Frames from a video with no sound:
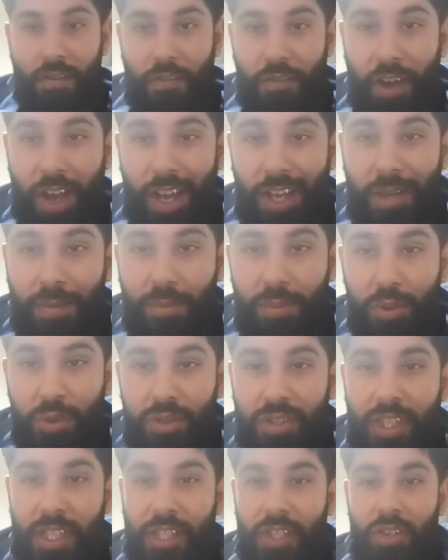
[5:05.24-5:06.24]

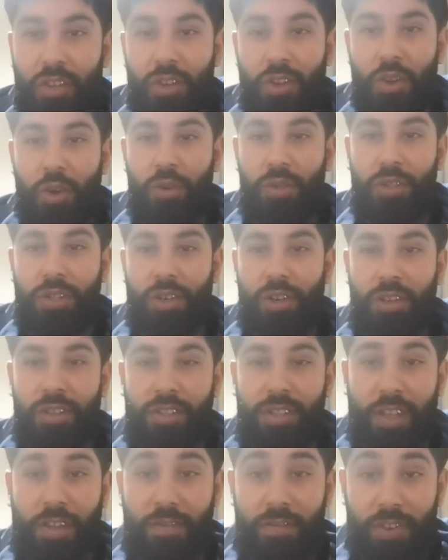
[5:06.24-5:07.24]
Feigenbutz ain't got no
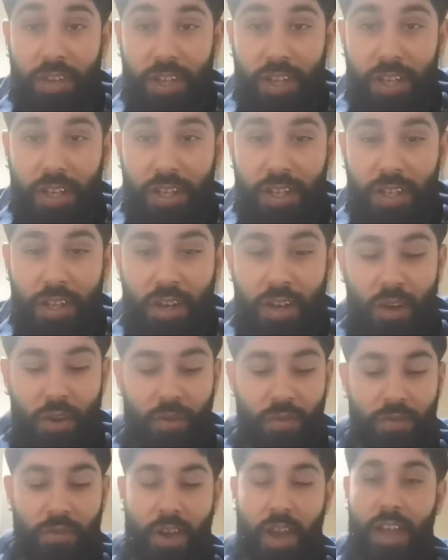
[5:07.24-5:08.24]
chance, I think. You
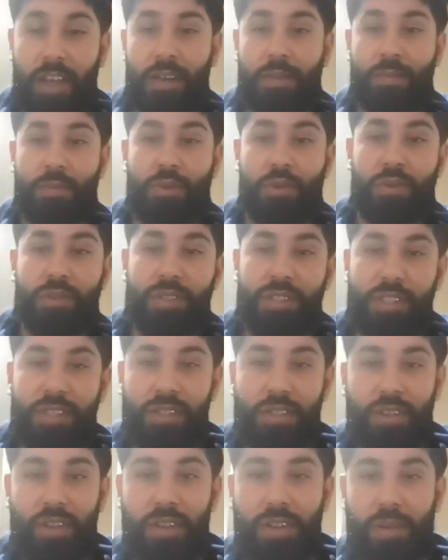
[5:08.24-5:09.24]
know, Feigenbutz
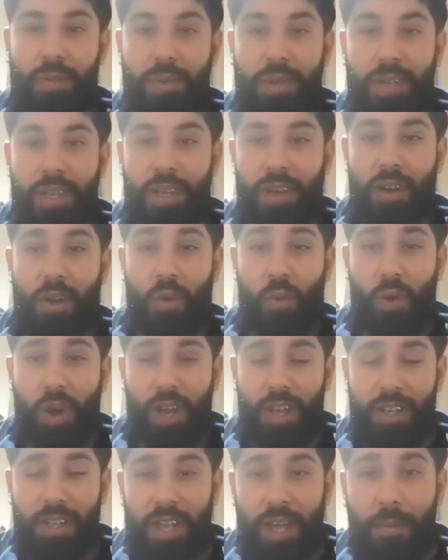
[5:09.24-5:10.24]
is gonna be a
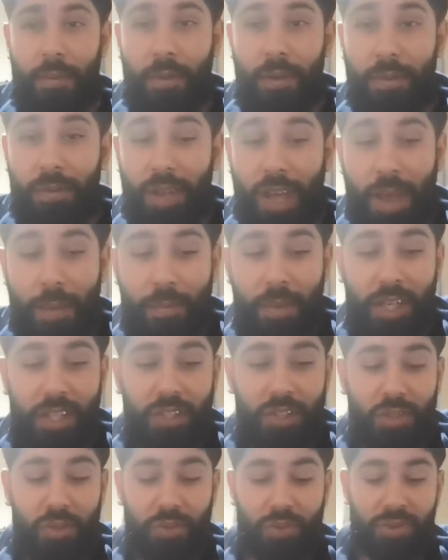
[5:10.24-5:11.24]

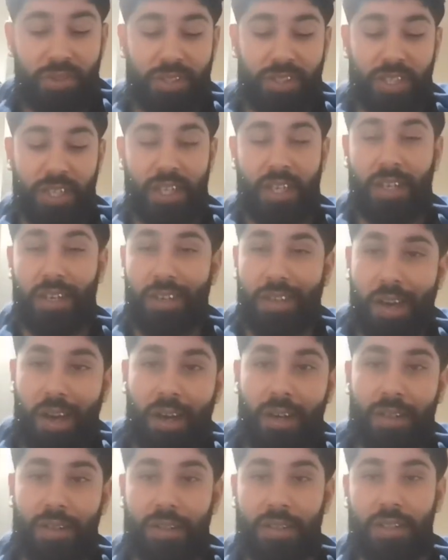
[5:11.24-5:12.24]
one-dimensional sitting
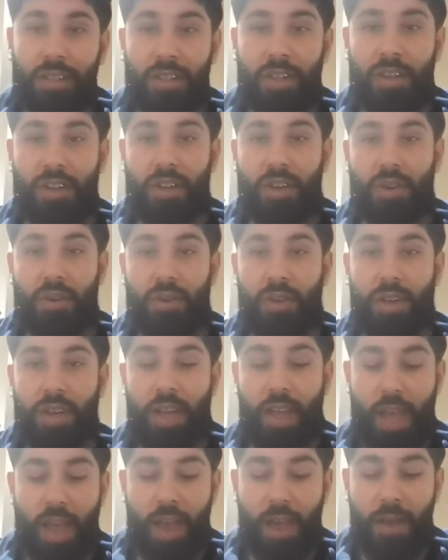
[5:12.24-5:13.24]
duck, you know.
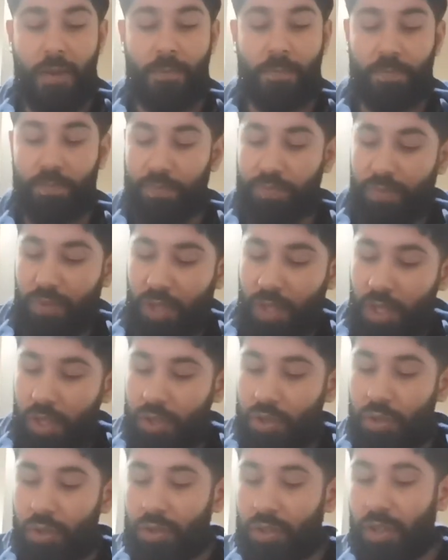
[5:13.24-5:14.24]

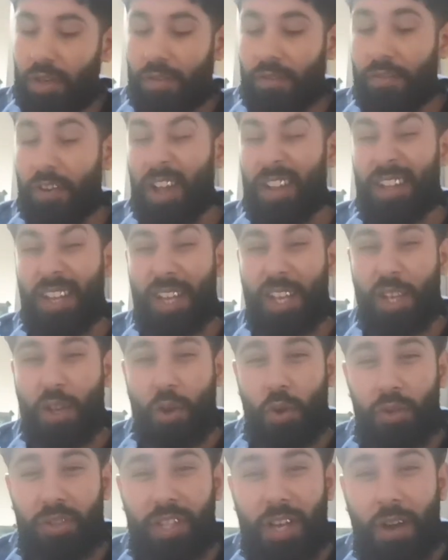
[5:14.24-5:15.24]
Due to the fact that he
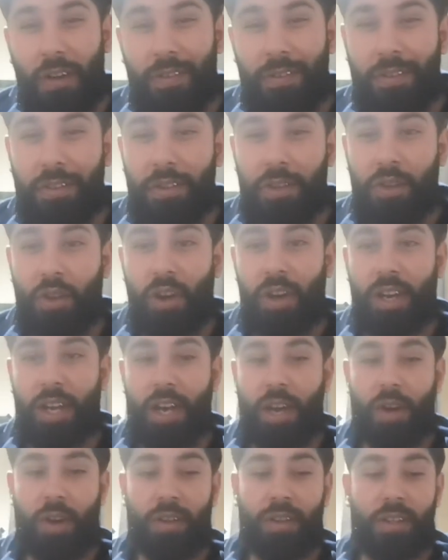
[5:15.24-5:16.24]
goes out for the
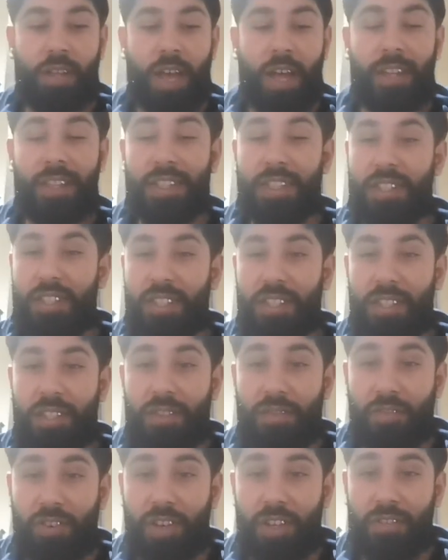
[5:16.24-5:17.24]
knockout and this is
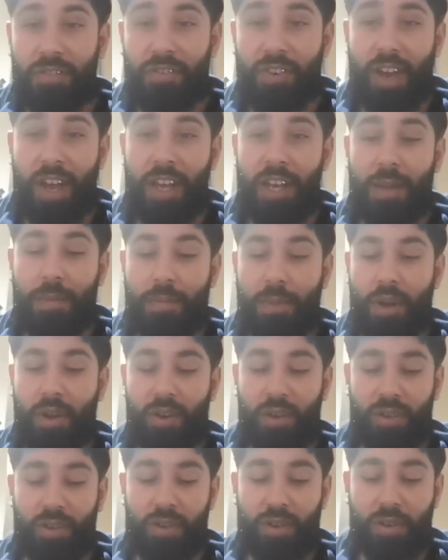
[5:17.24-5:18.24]
his first fight in
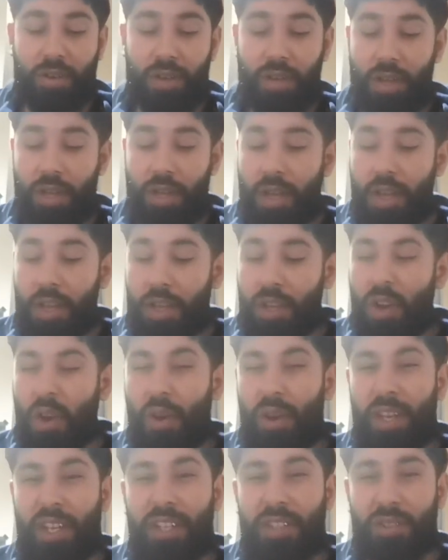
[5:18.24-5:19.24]
America, you
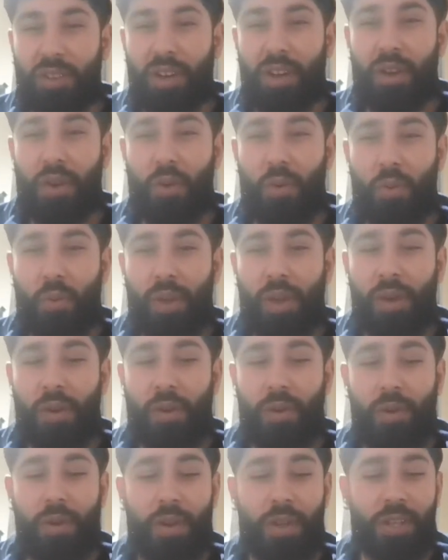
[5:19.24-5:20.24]
know, he's gonna
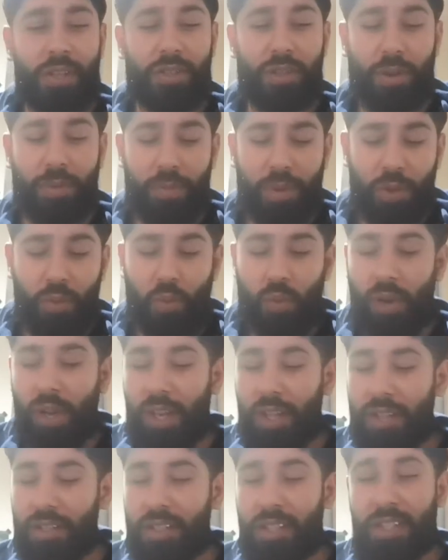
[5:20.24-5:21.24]
be
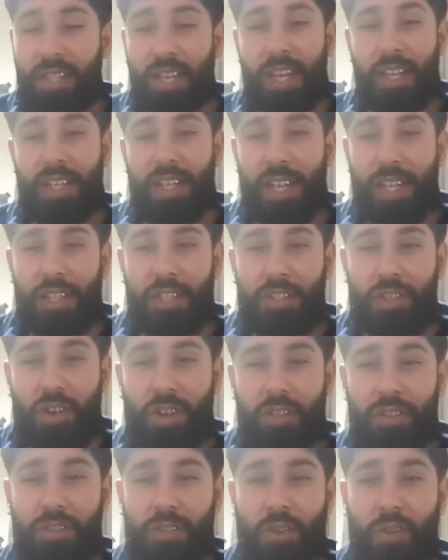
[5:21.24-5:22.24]
willing to take that
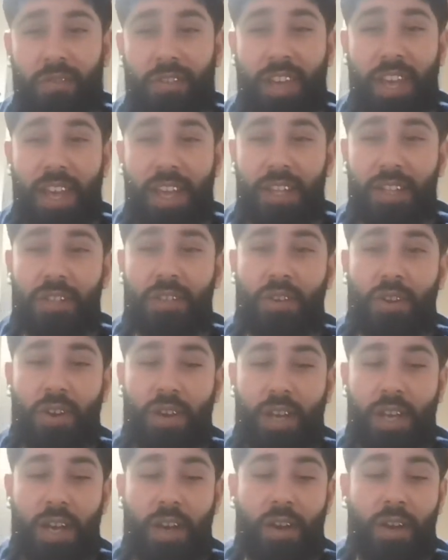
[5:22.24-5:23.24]
chance of getting the
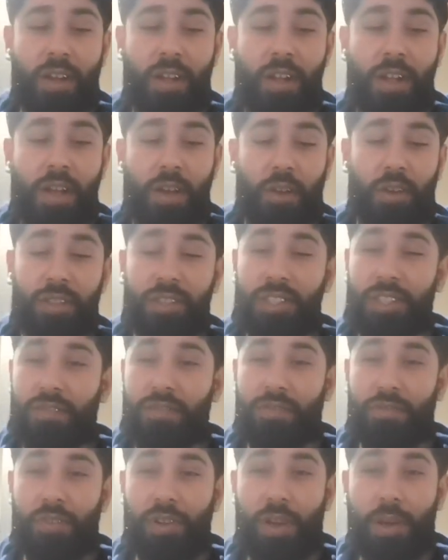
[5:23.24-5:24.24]
knockout, because
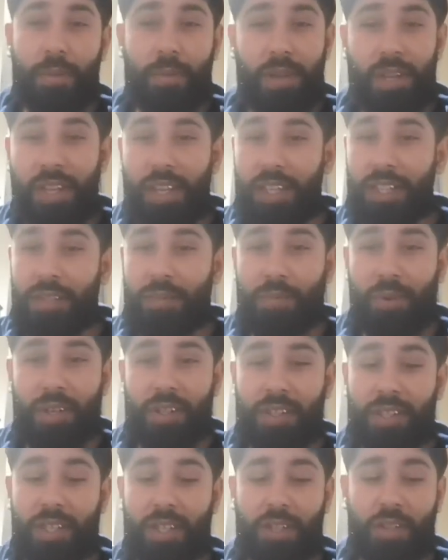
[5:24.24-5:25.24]
he's verbally
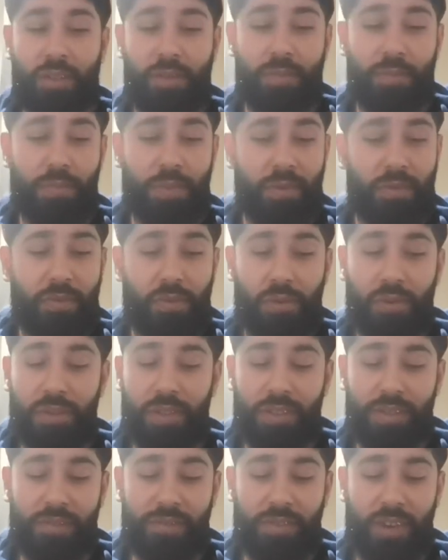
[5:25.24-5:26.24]
expressed it before
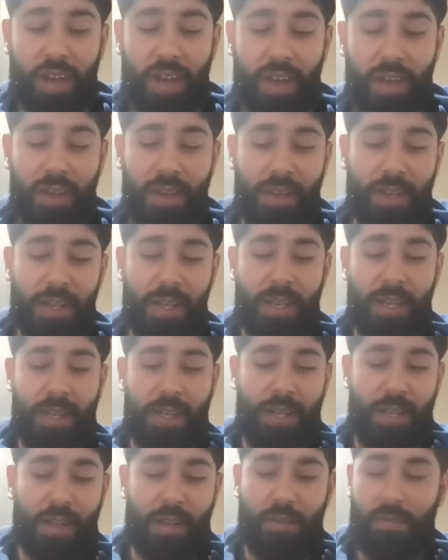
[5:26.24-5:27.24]
this fight.
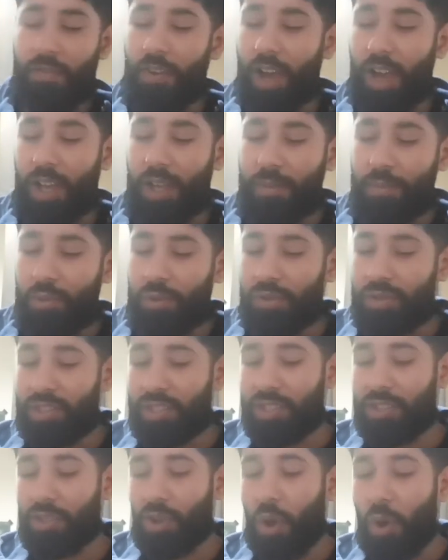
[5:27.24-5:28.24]

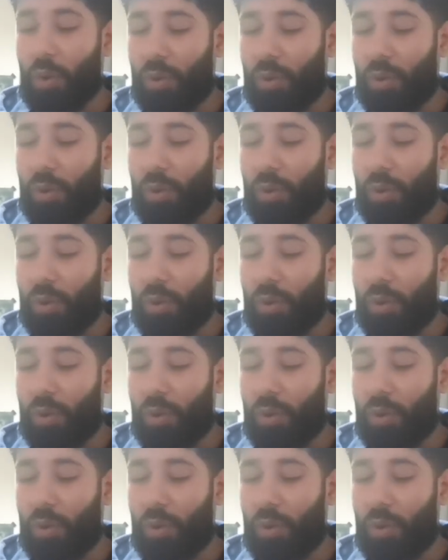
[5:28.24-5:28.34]
Feigenbutz's